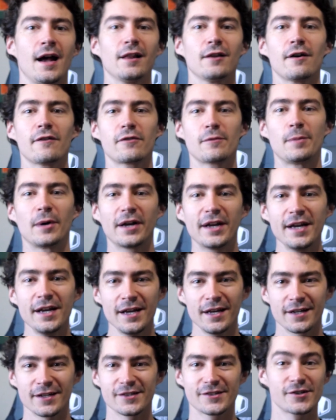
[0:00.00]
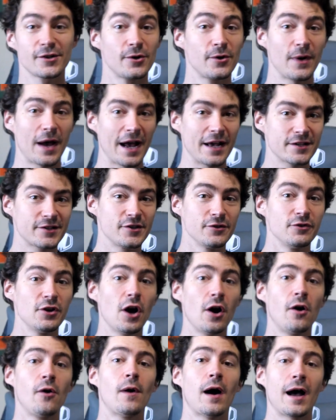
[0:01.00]
Hello everybody. So as you
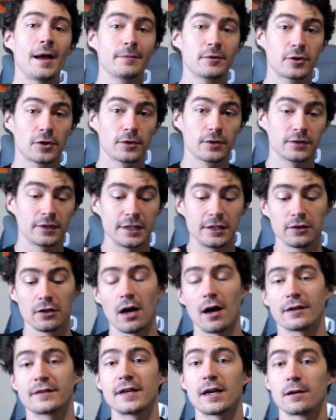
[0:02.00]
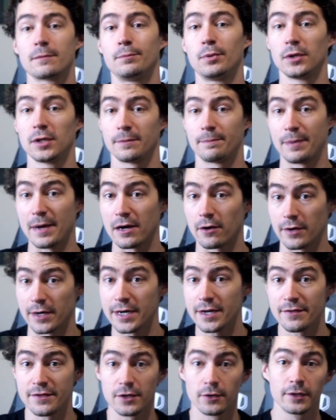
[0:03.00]
know, I'm currently locked out of Bullet
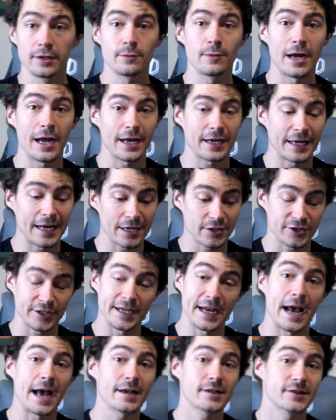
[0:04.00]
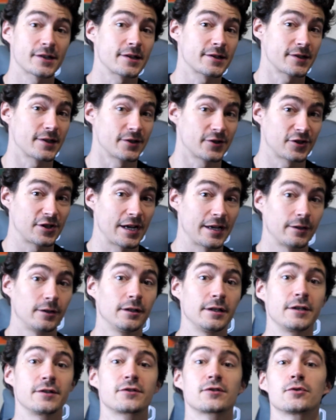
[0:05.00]
Barry. The only way I can actually access this
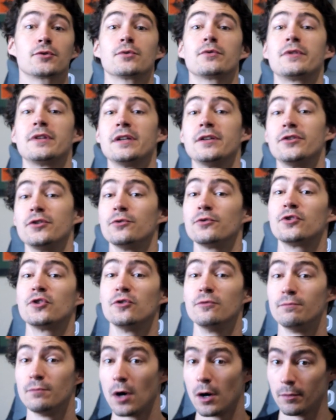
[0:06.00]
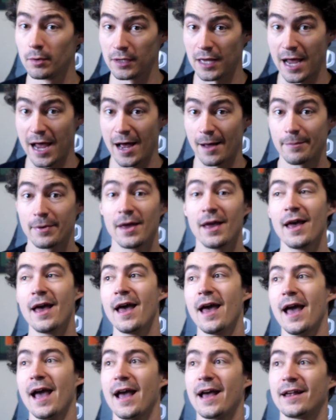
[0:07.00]
channel is through the YouTube mobile app.
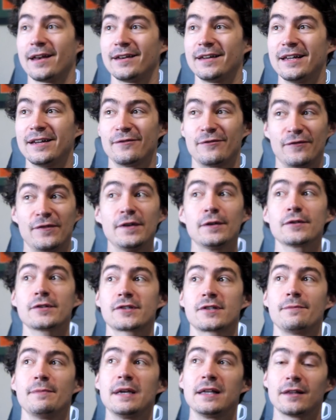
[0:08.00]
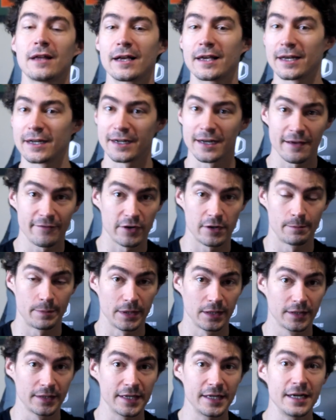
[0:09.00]
And it feels to me like an
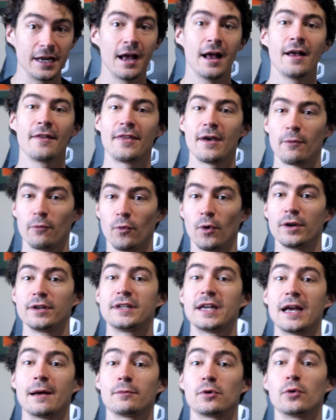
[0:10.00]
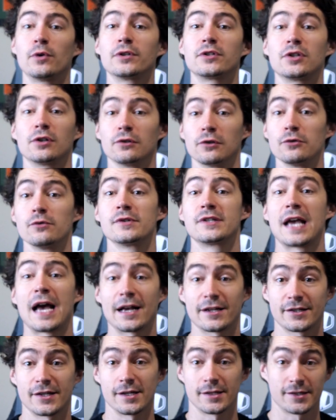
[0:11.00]
inevitability that one day I'm going to lose
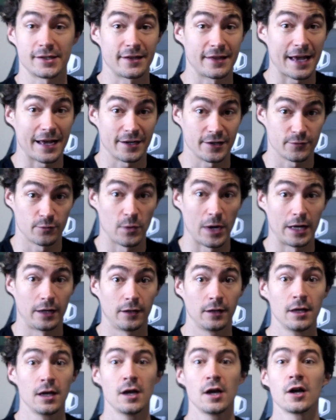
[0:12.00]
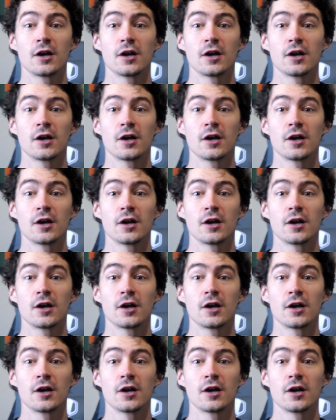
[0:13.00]
access to that as well.